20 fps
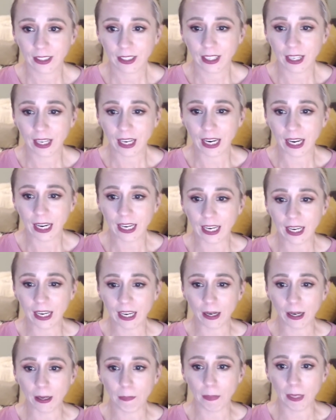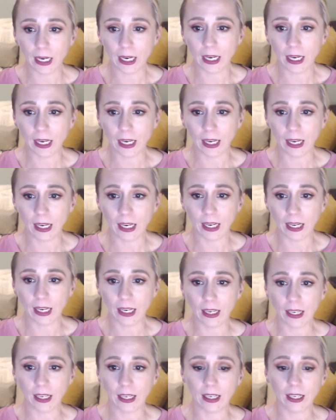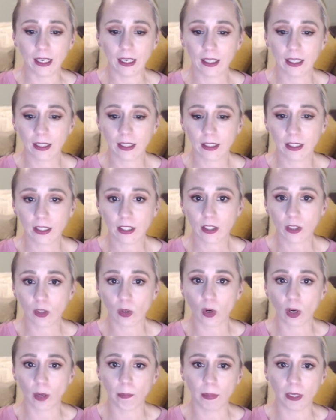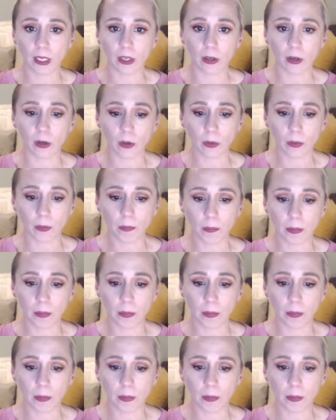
I am a Scorpio,